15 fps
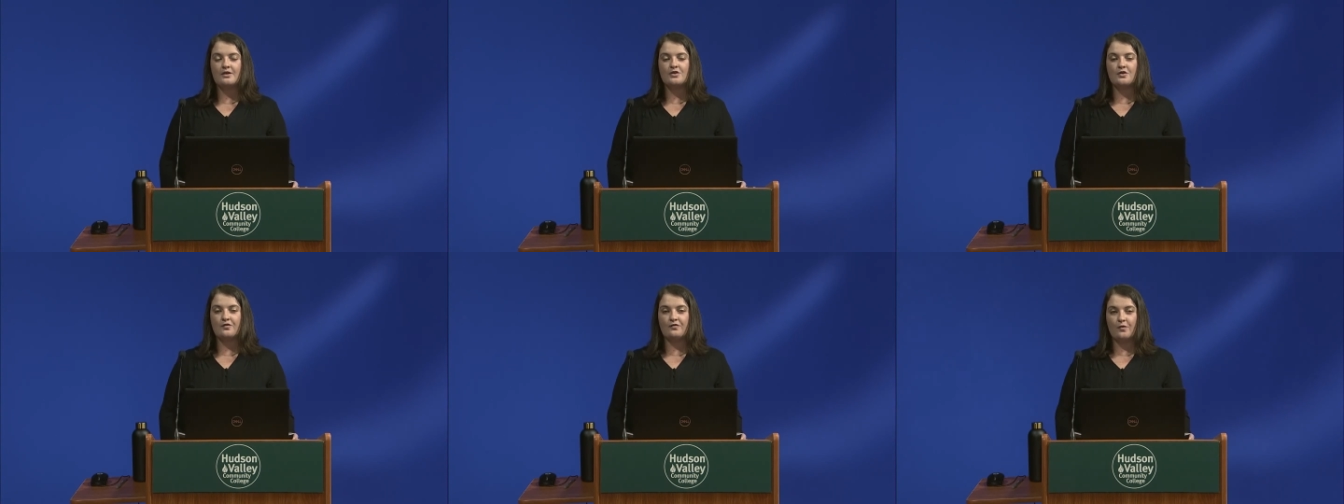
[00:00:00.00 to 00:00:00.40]

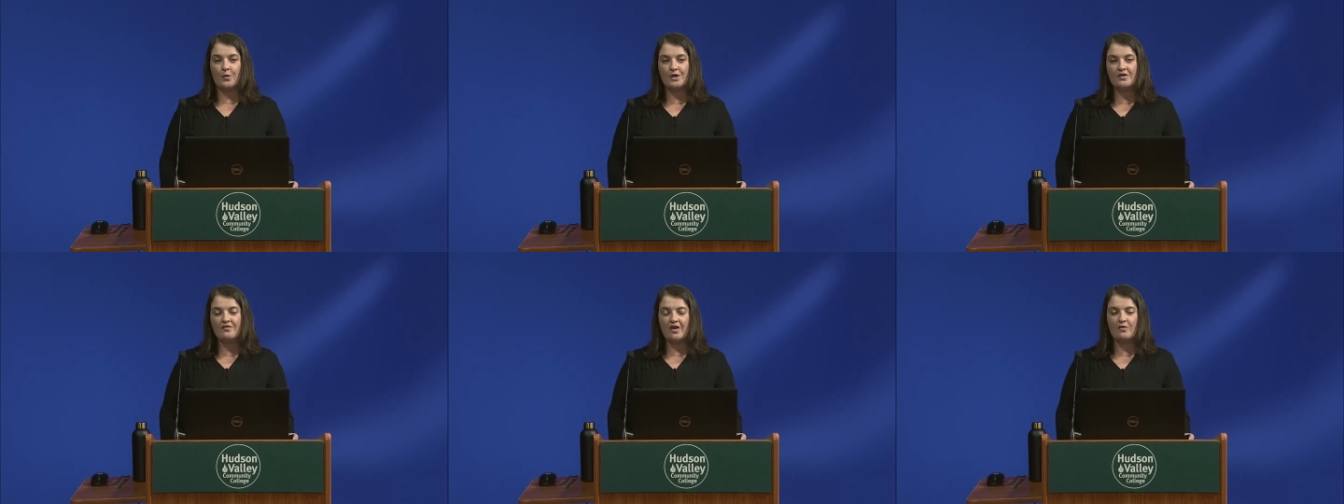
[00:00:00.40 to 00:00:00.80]
to
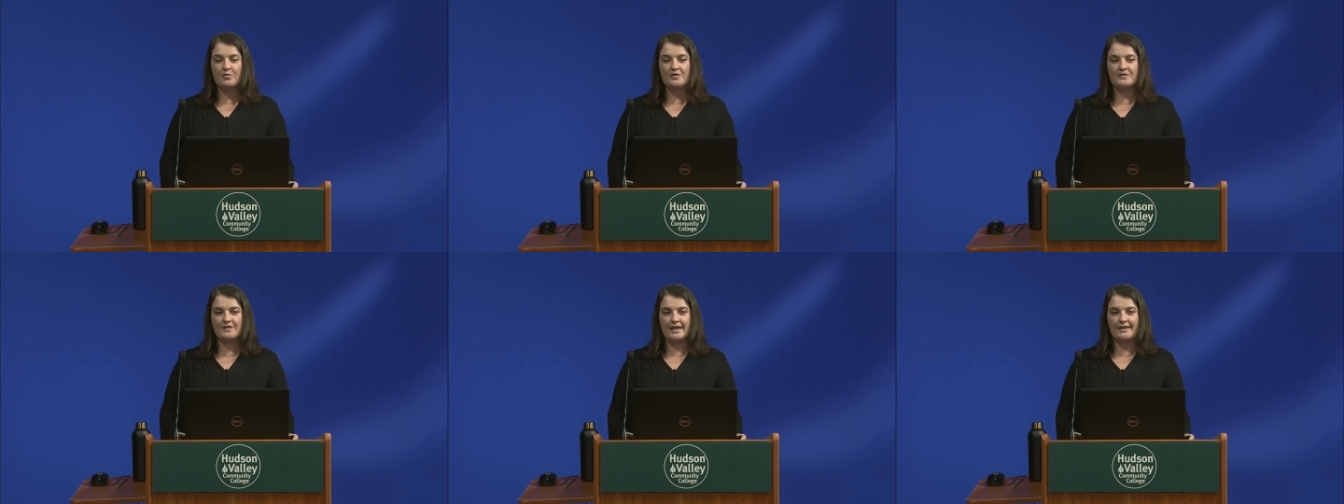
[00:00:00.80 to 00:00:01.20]

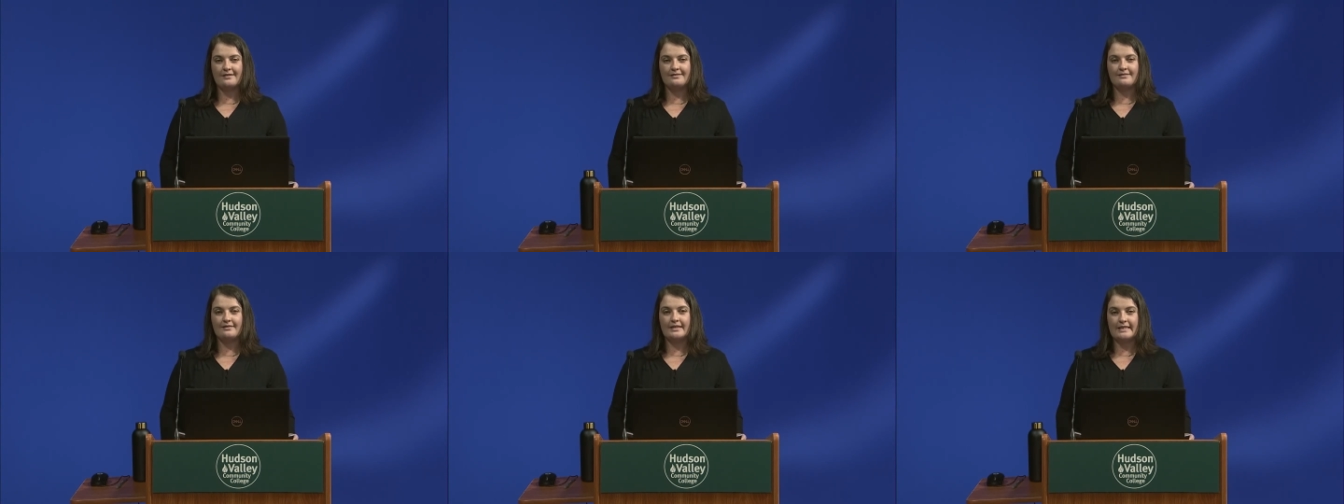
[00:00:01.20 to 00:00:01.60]
45%
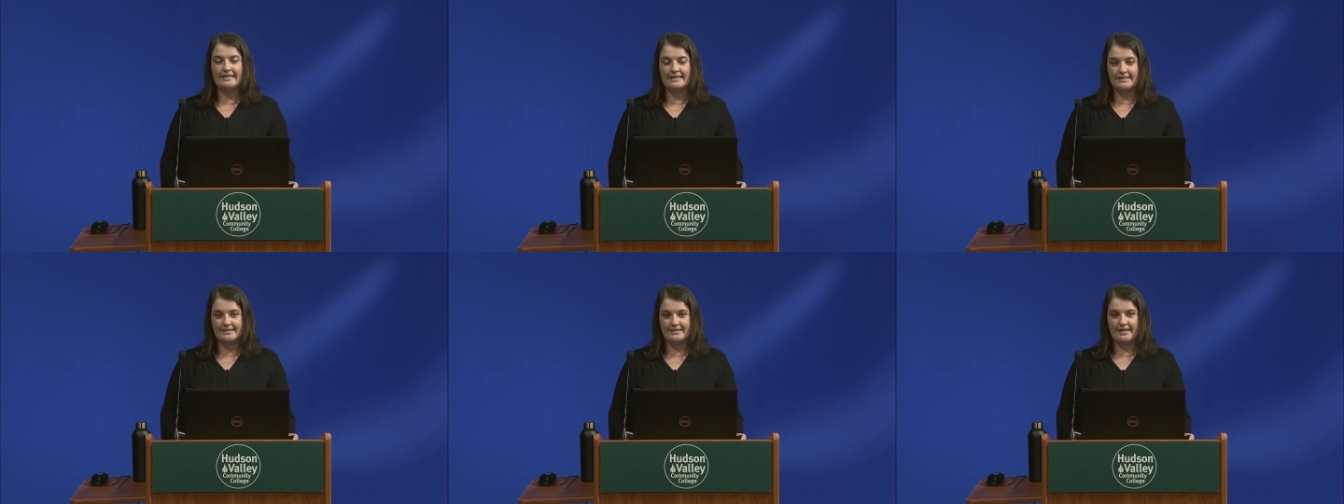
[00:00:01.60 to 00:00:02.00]

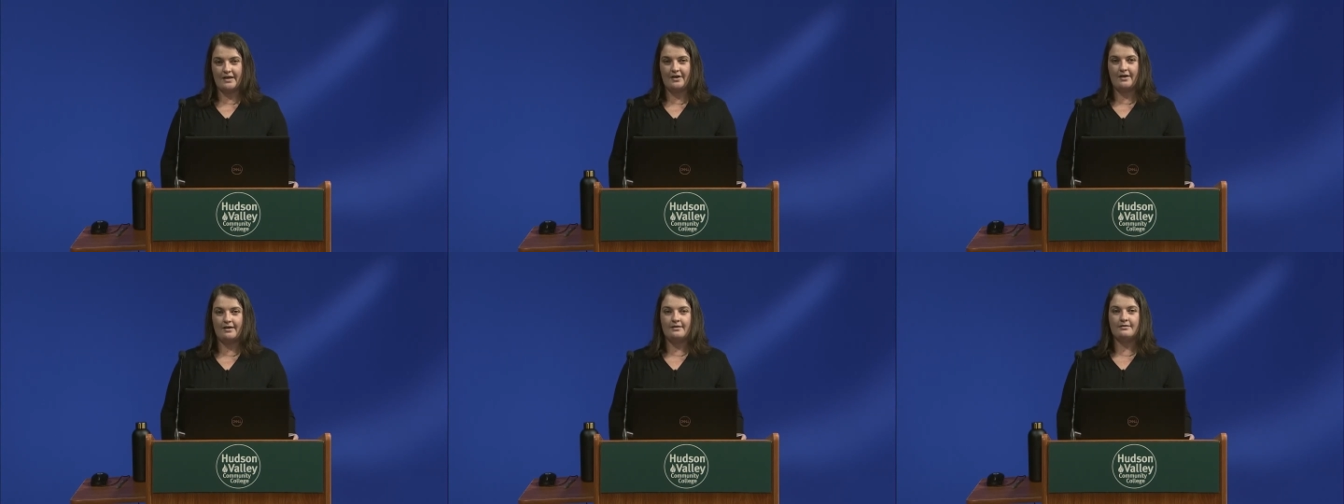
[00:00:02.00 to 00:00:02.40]
this
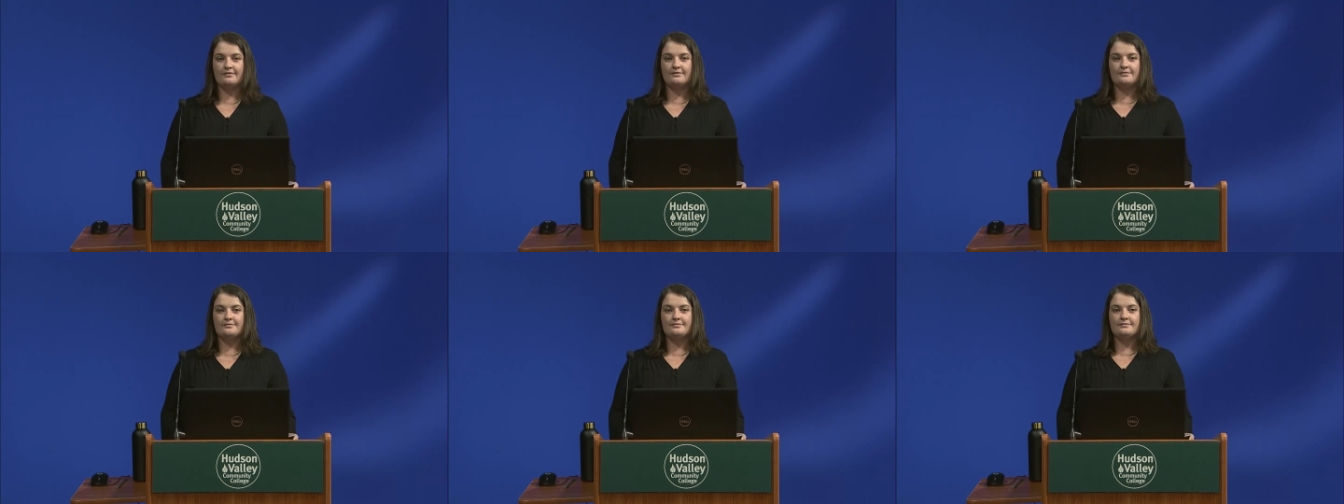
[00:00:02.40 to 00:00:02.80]
year.
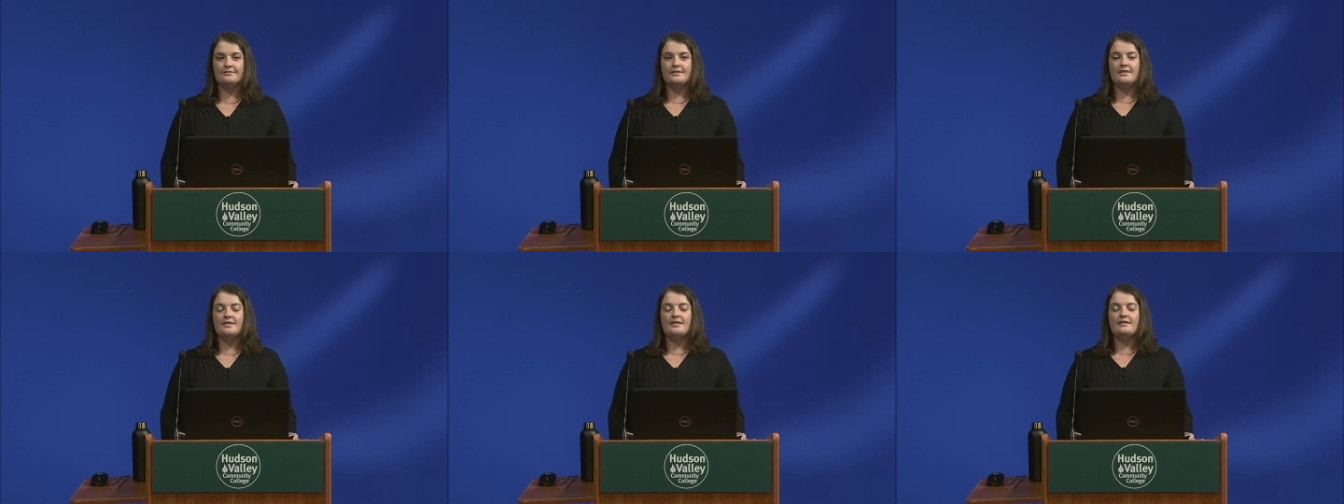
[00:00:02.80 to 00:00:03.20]

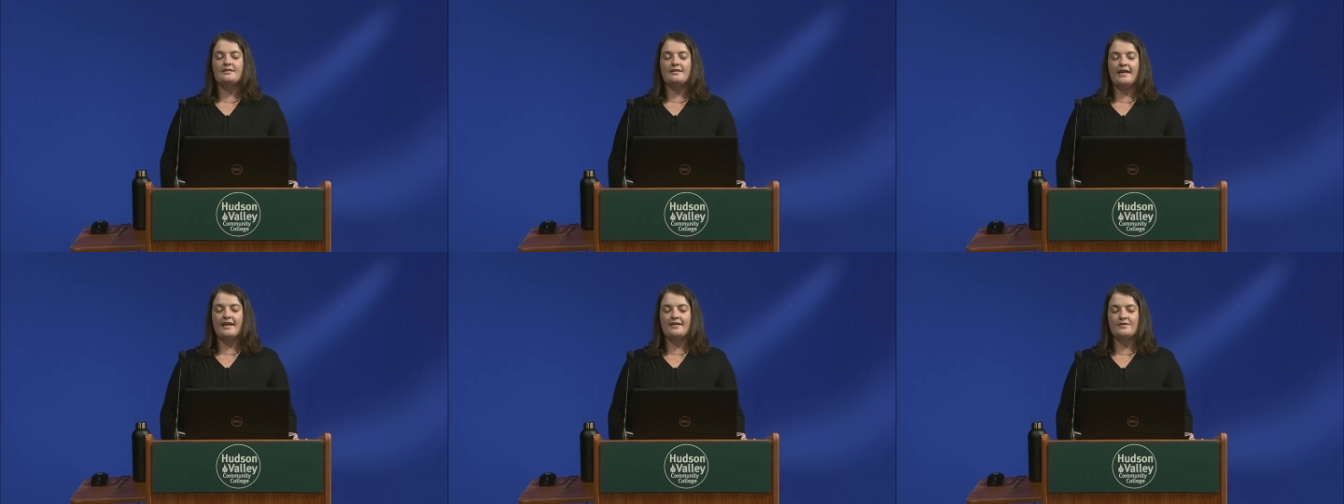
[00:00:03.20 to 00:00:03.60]

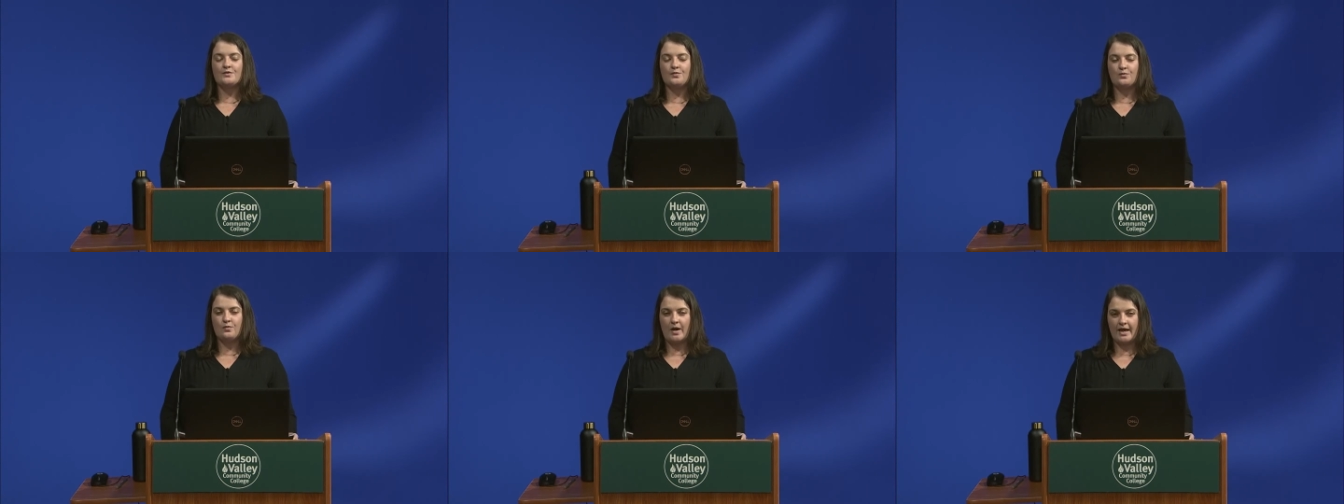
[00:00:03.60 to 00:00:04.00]
That is
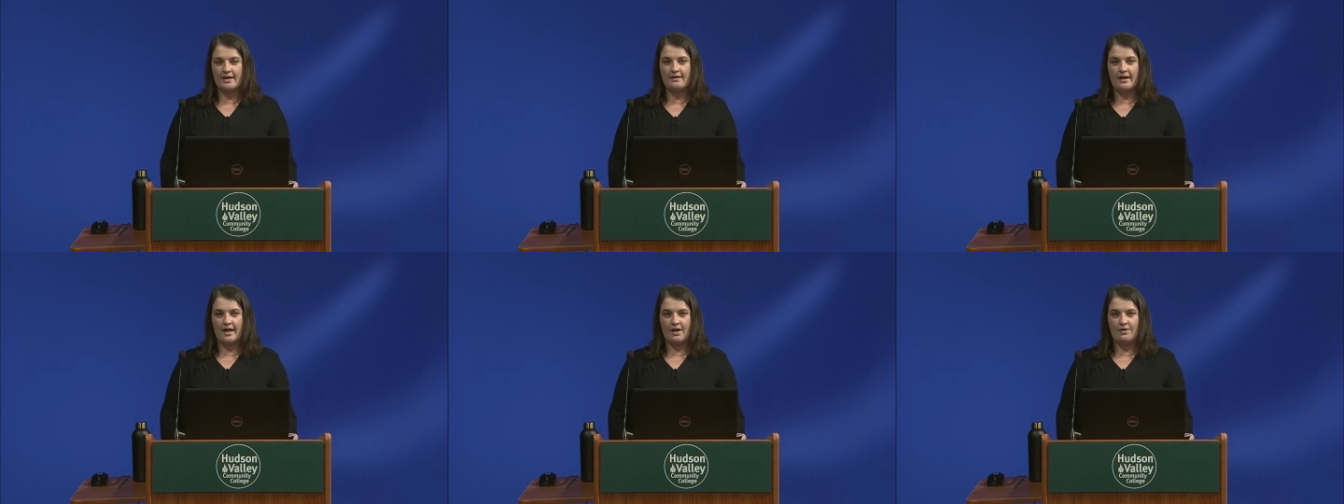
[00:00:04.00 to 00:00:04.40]
right
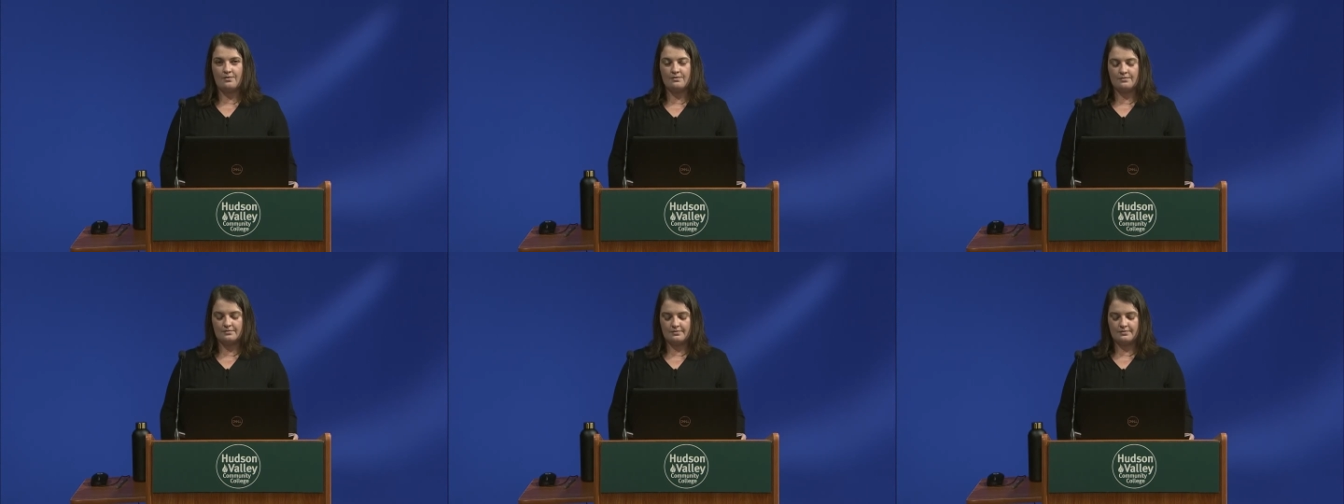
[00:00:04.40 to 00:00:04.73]
now.